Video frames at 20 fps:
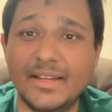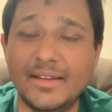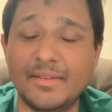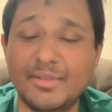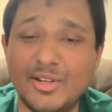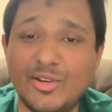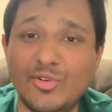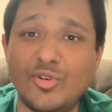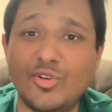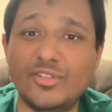
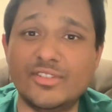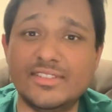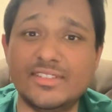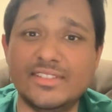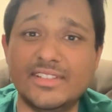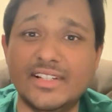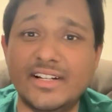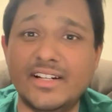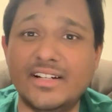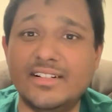Because
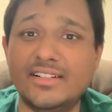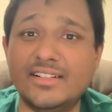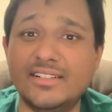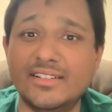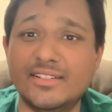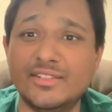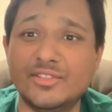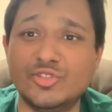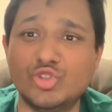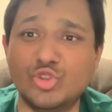there are
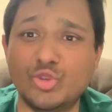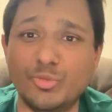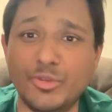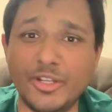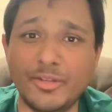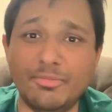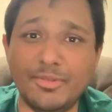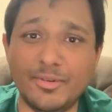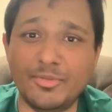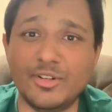so many
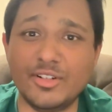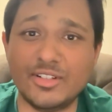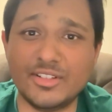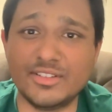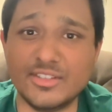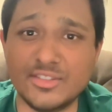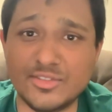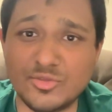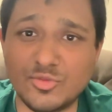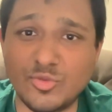people in
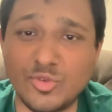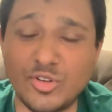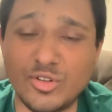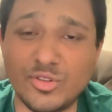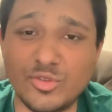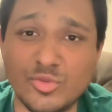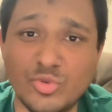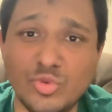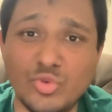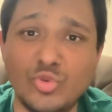this
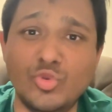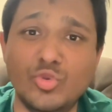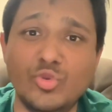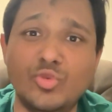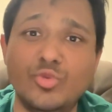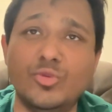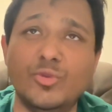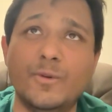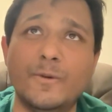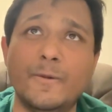world
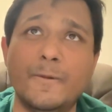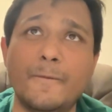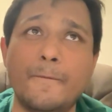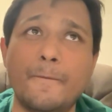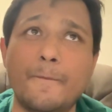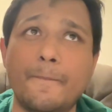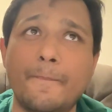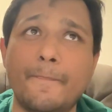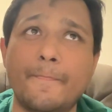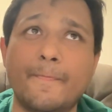who
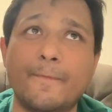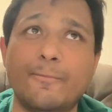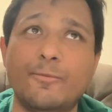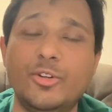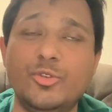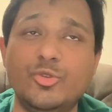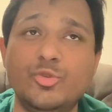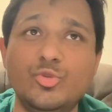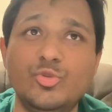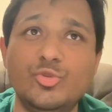will
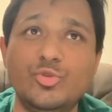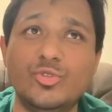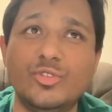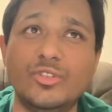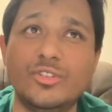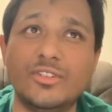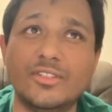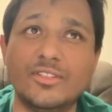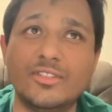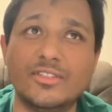do
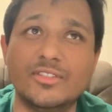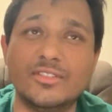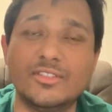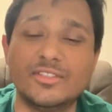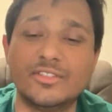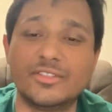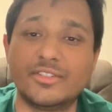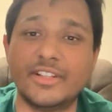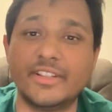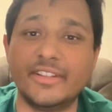
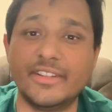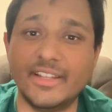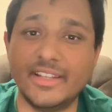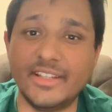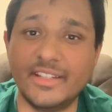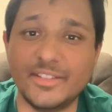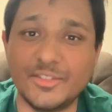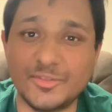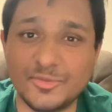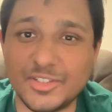certain
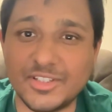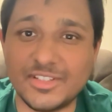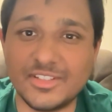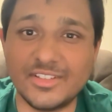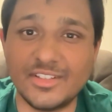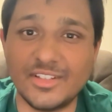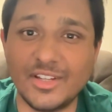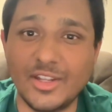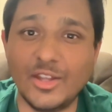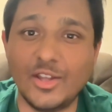things which
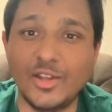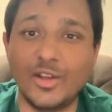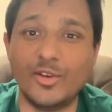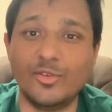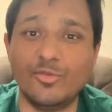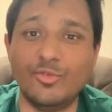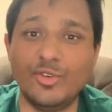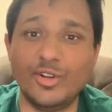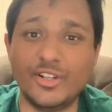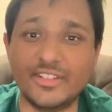
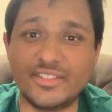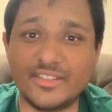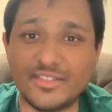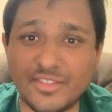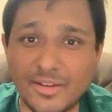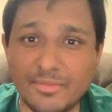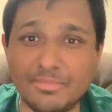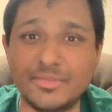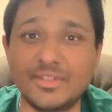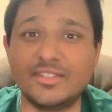will
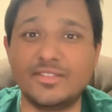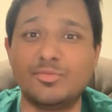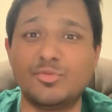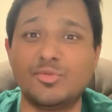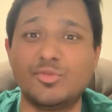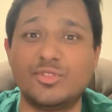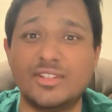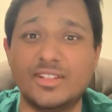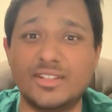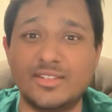disrupt this
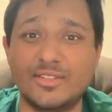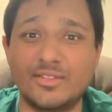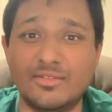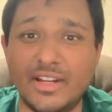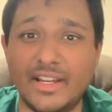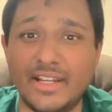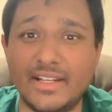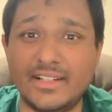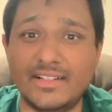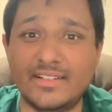process,
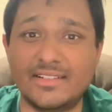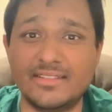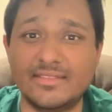right?